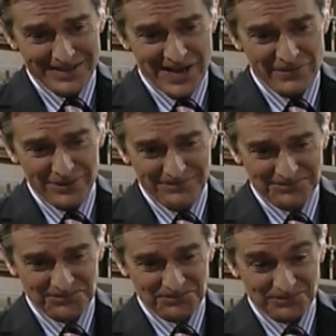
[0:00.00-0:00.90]
never.
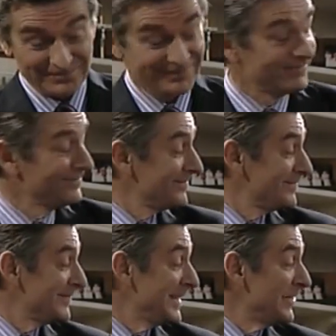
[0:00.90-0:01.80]

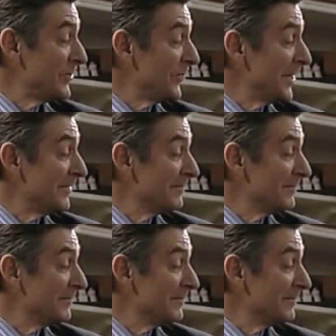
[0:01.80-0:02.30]
How'd you find it?